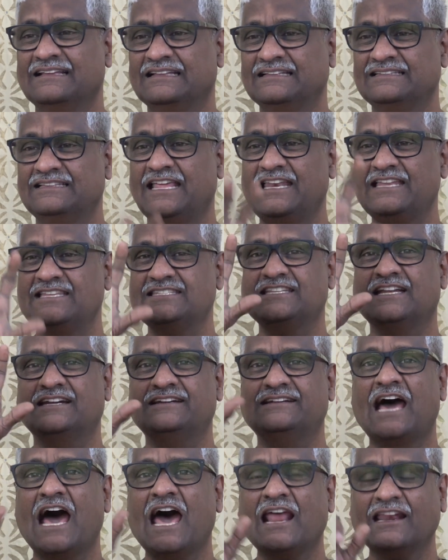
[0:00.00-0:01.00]
There is the
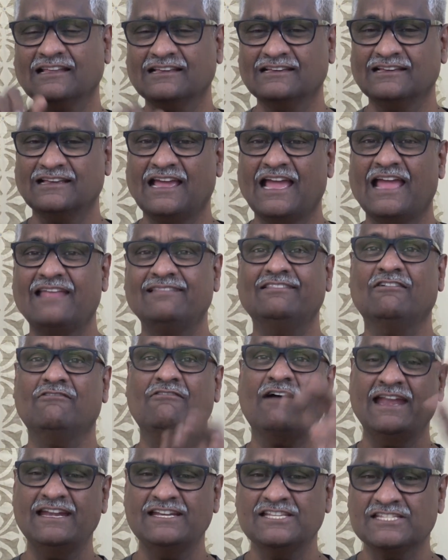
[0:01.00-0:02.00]
dark and the
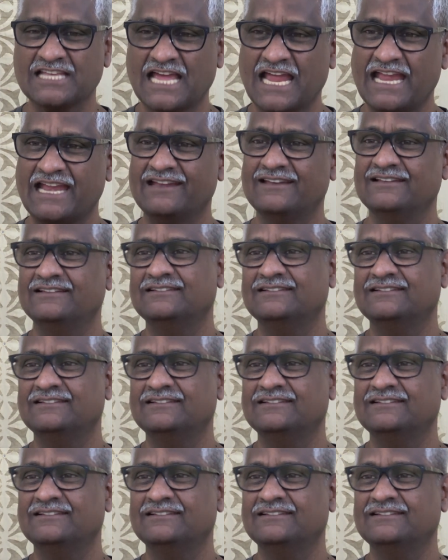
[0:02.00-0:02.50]
white side.